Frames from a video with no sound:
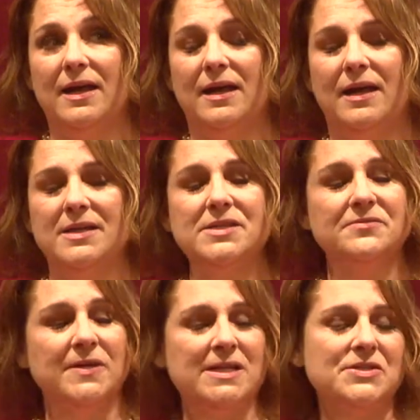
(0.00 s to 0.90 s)
it's a
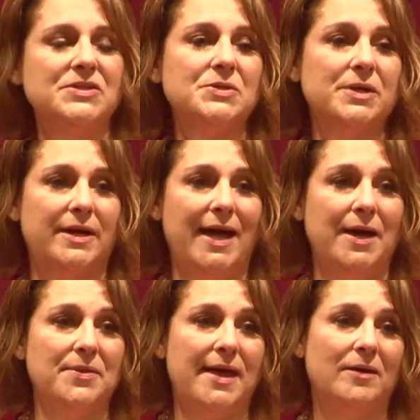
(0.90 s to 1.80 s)
funny story
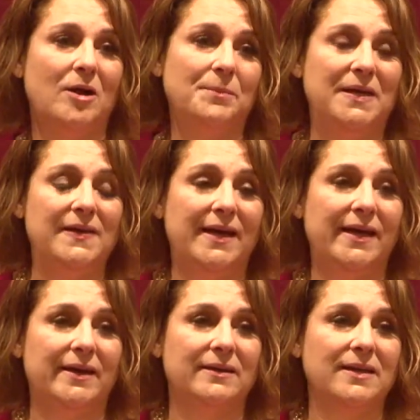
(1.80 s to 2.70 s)
how that all began.